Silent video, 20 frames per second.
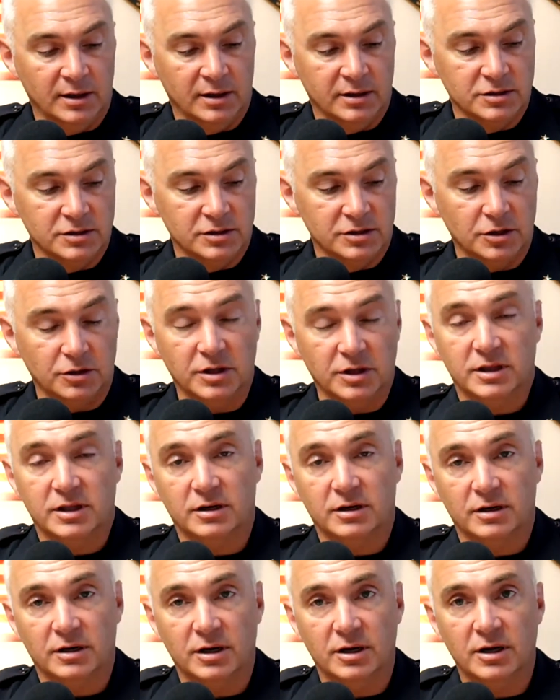so that
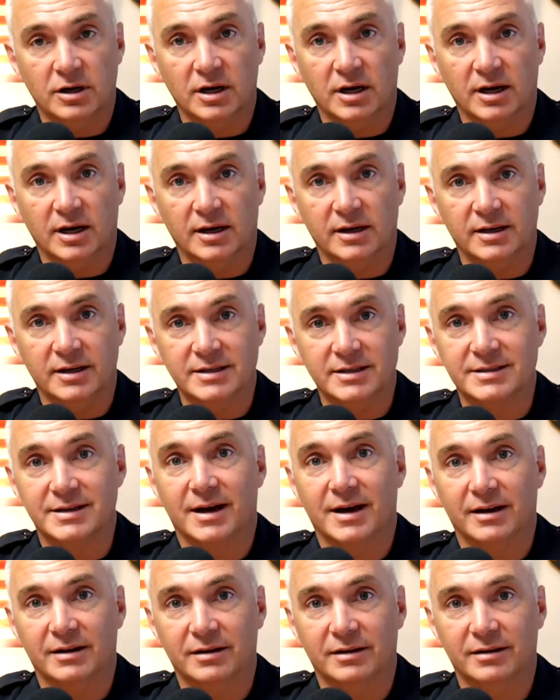there is
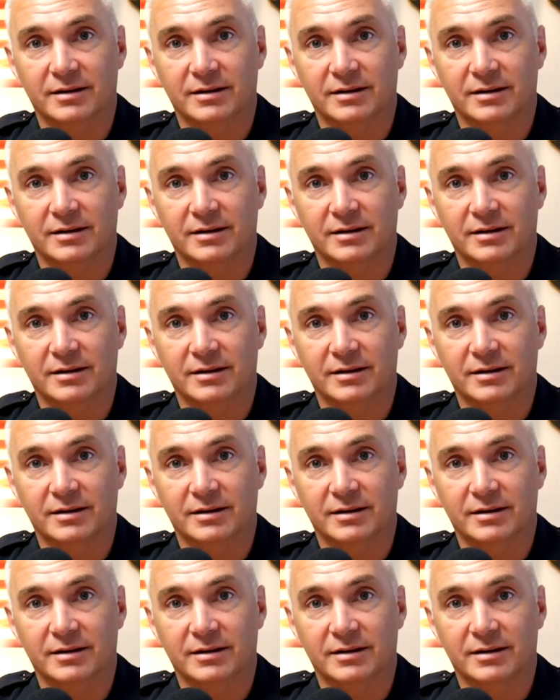not